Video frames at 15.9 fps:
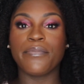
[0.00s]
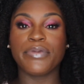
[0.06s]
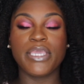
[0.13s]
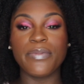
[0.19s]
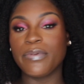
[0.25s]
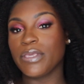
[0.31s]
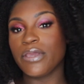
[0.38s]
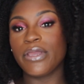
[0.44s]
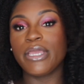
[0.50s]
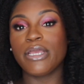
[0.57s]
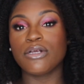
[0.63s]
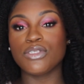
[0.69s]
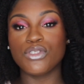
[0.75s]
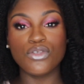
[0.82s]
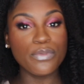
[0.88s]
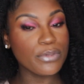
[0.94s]
keeping your hair
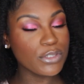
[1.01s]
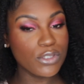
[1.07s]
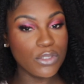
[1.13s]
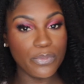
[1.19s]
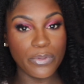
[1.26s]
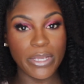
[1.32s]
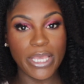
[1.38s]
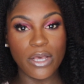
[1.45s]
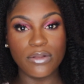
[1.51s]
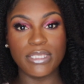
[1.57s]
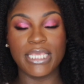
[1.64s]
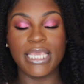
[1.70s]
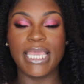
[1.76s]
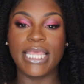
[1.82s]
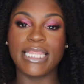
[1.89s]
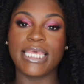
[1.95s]
super
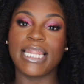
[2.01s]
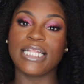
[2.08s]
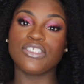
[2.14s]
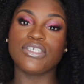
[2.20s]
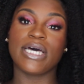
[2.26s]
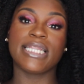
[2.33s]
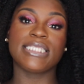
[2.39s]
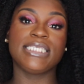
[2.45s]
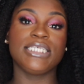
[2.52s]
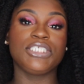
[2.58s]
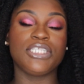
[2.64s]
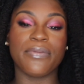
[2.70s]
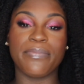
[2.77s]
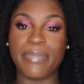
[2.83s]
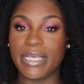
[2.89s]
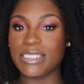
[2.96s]
healthy, and then I try to teach
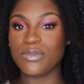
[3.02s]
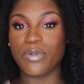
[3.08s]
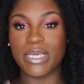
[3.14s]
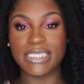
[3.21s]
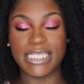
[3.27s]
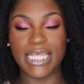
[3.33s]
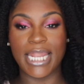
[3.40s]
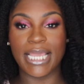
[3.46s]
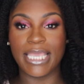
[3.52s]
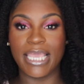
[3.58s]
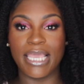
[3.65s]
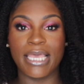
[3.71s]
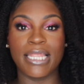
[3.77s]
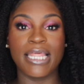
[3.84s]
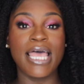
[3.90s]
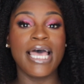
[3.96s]
the best ways that I
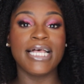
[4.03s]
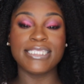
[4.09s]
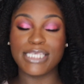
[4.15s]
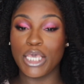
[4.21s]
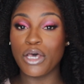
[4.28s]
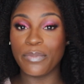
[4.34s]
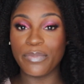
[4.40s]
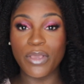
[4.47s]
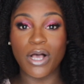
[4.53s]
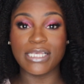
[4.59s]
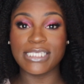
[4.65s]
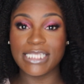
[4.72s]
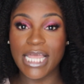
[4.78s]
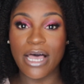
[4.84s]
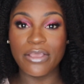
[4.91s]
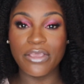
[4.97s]
can to help y'all
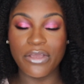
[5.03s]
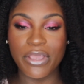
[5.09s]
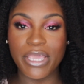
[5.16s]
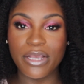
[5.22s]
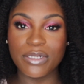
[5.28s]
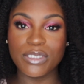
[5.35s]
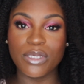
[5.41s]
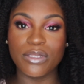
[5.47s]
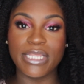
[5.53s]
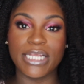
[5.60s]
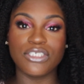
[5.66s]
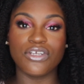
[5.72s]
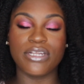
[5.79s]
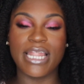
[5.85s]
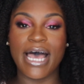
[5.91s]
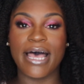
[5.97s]
style your hair so that
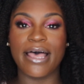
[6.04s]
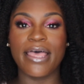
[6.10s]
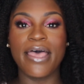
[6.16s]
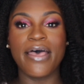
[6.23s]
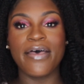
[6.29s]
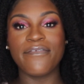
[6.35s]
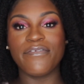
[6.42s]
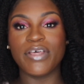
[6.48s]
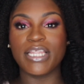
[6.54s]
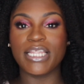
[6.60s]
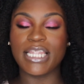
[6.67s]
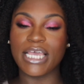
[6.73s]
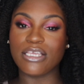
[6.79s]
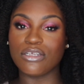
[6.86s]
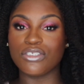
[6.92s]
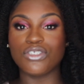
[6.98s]
you're not feeling
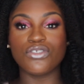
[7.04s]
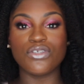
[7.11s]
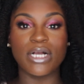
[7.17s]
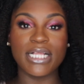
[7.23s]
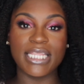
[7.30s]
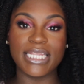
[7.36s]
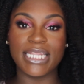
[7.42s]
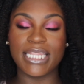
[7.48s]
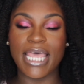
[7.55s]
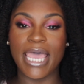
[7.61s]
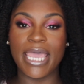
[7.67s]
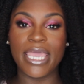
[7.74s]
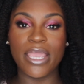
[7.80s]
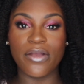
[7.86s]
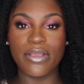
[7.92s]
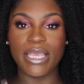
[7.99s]
like you're struggling in
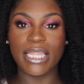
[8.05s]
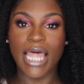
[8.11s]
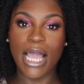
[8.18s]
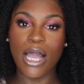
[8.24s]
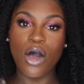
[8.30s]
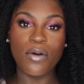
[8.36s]
that area, like,